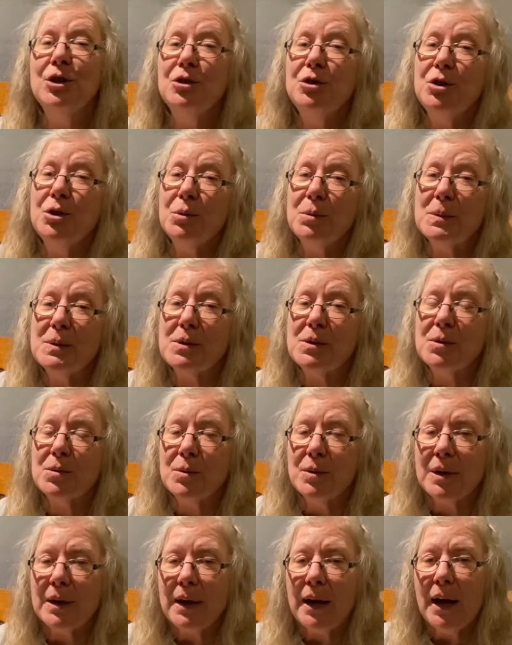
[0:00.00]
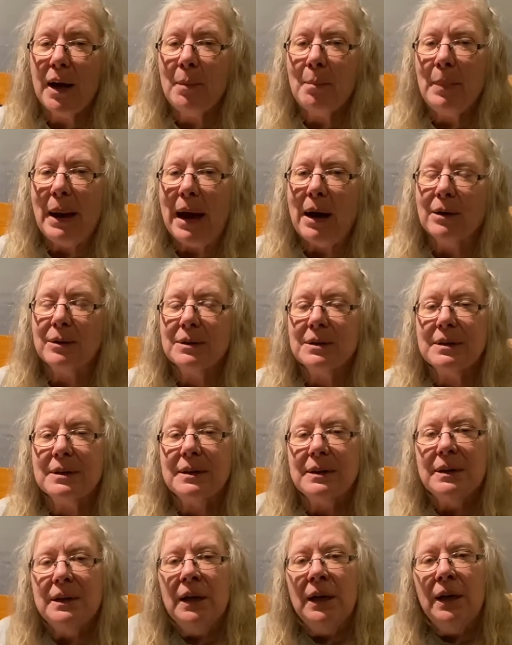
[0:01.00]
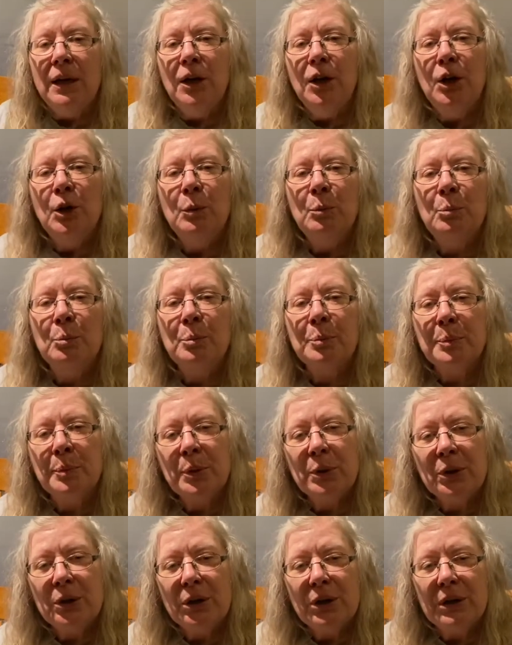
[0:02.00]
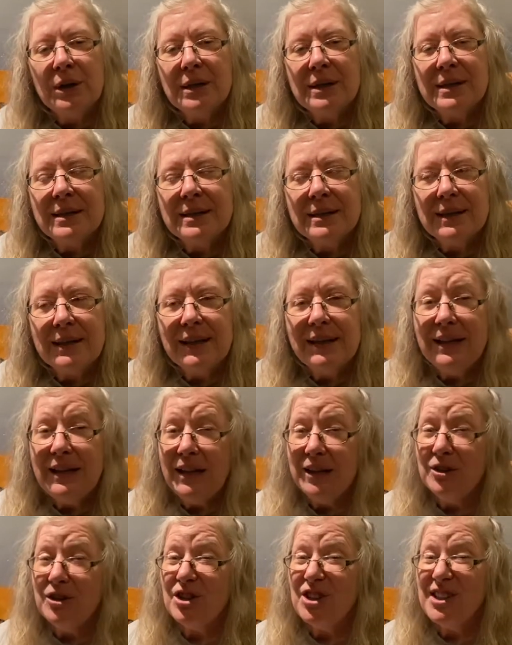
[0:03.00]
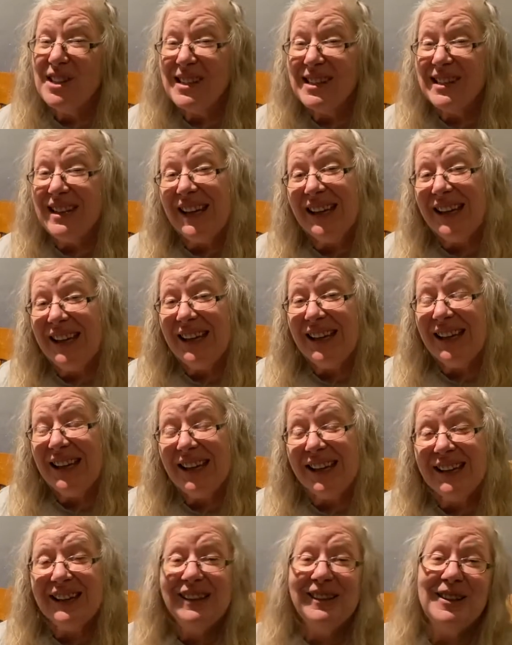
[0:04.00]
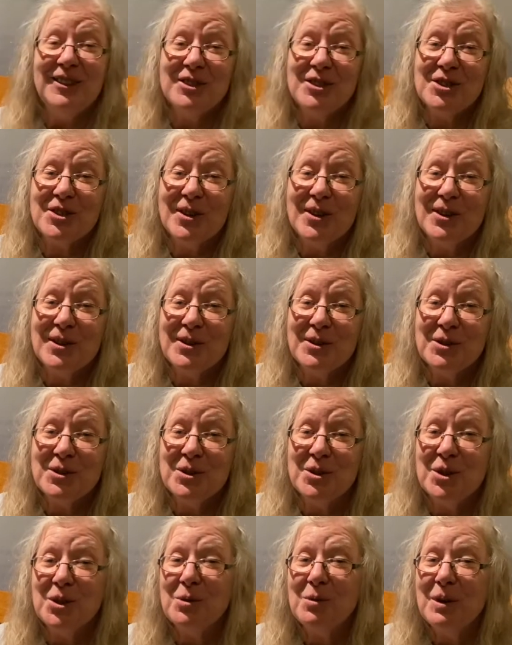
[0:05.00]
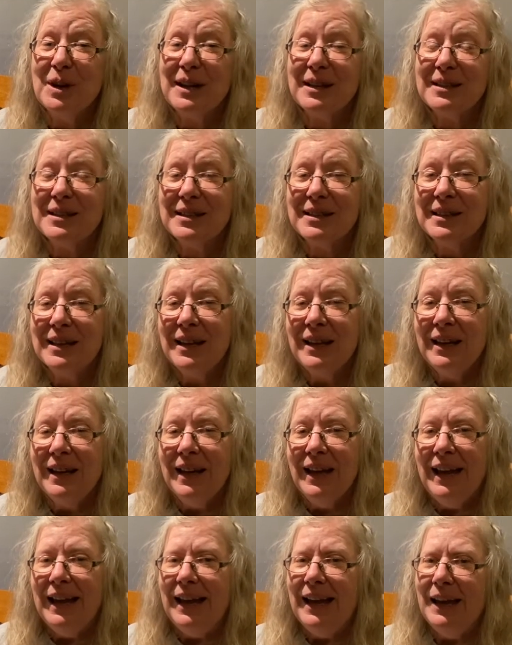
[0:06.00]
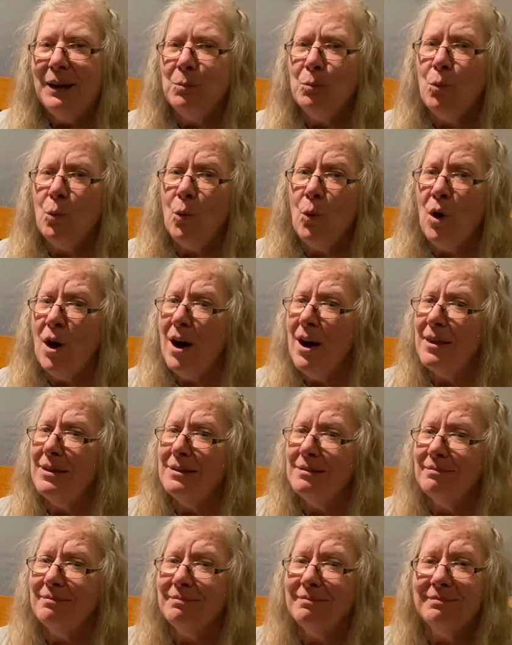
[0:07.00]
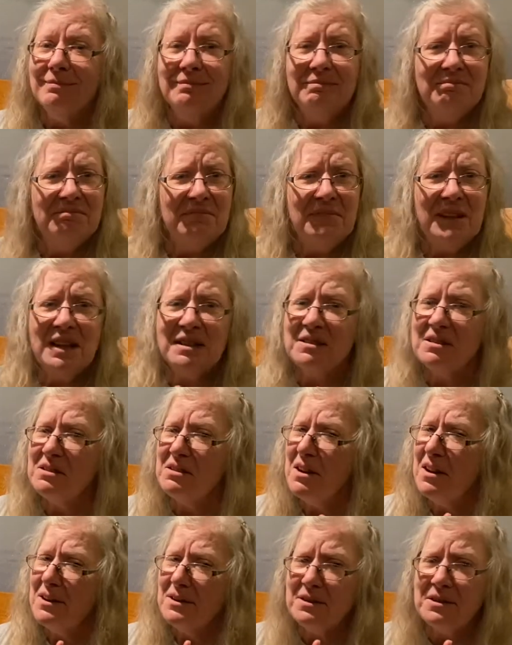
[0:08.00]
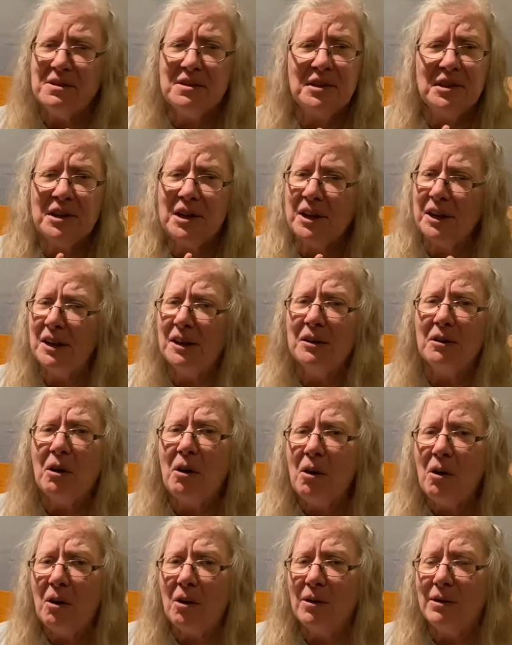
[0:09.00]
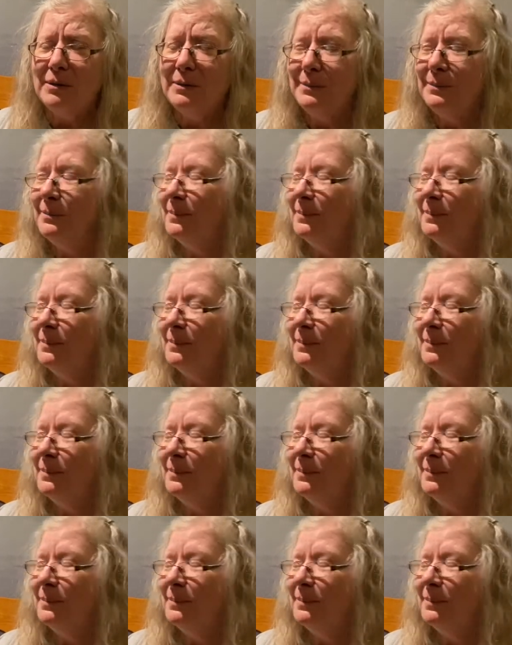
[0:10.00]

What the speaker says: to a story about birds that are singing their songs to us, and one that's not singing at all.